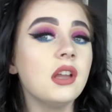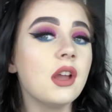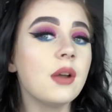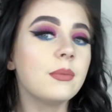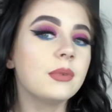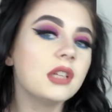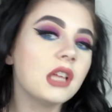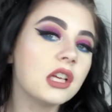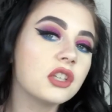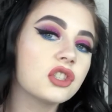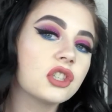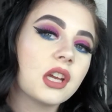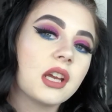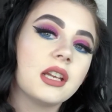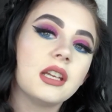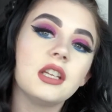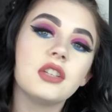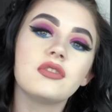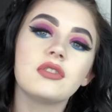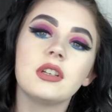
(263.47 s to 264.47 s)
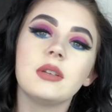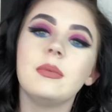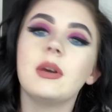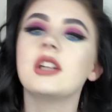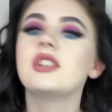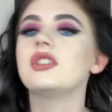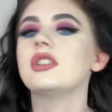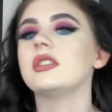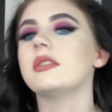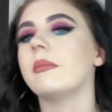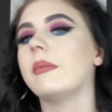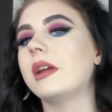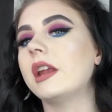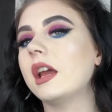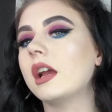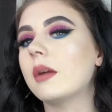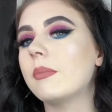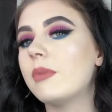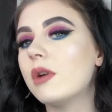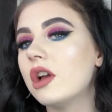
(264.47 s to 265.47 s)
But that shade literally matches my
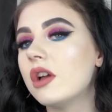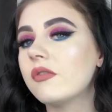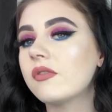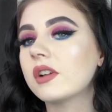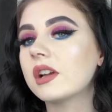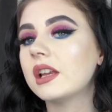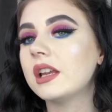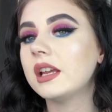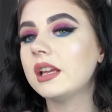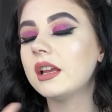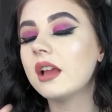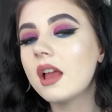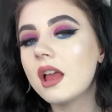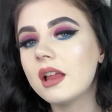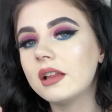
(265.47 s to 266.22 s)
neck perfectly.